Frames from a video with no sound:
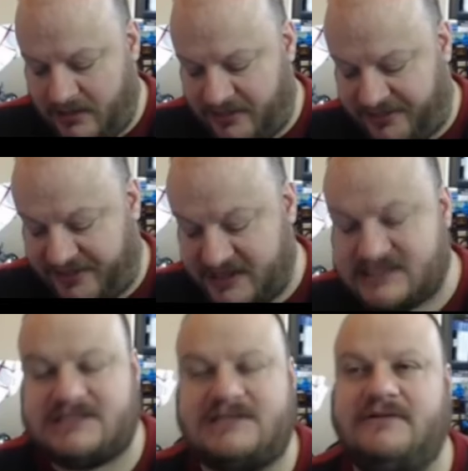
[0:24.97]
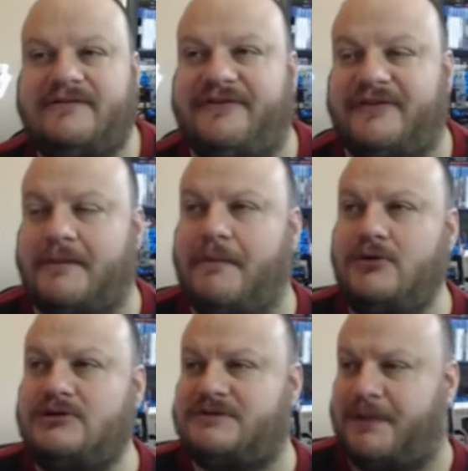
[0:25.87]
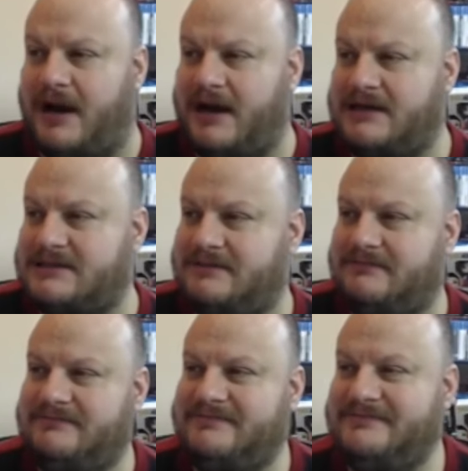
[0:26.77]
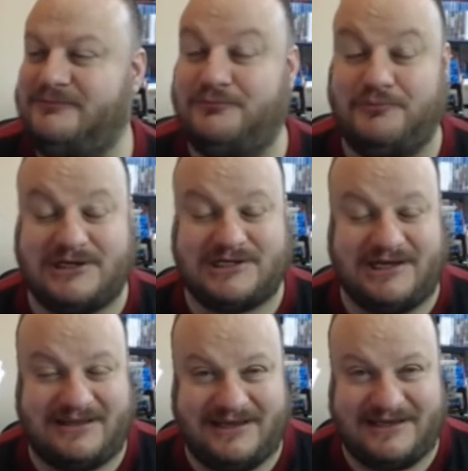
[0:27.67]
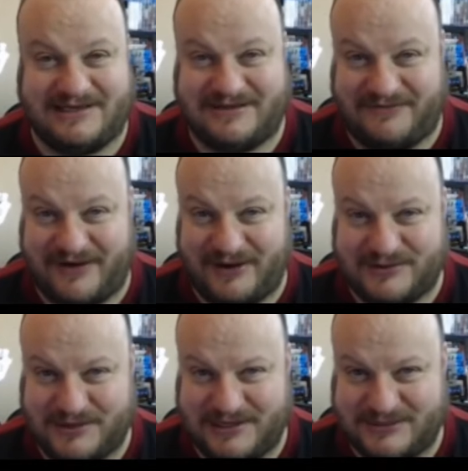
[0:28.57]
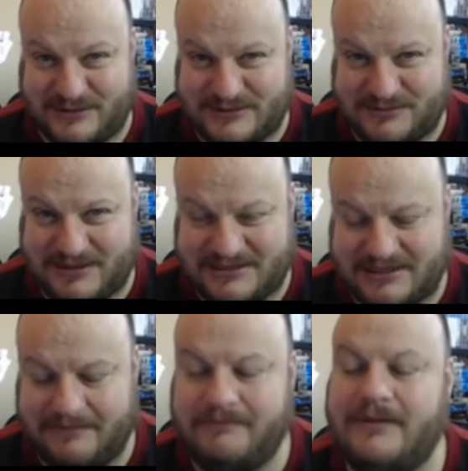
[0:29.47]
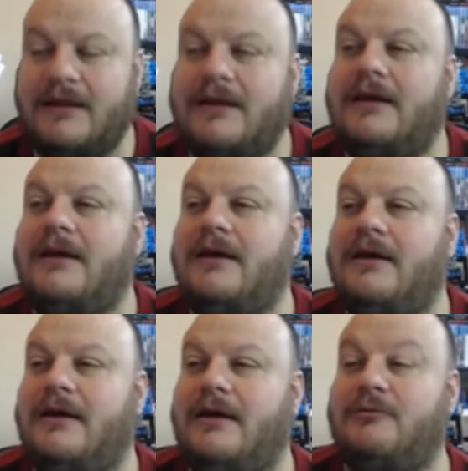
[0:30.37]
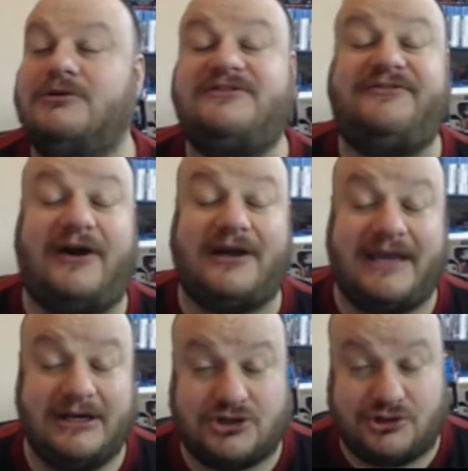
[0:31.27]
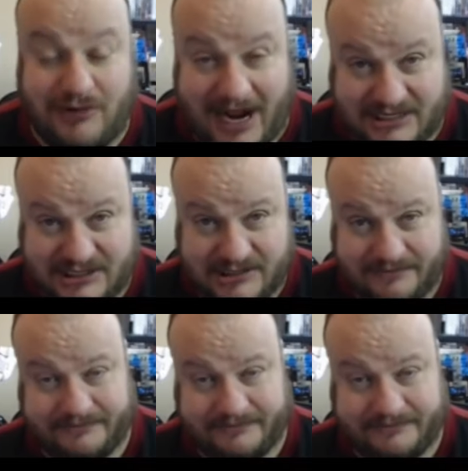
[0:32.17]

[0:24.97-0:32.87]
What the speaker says: This, for the most part, which I think is the fairest way to express it, was fucking trash.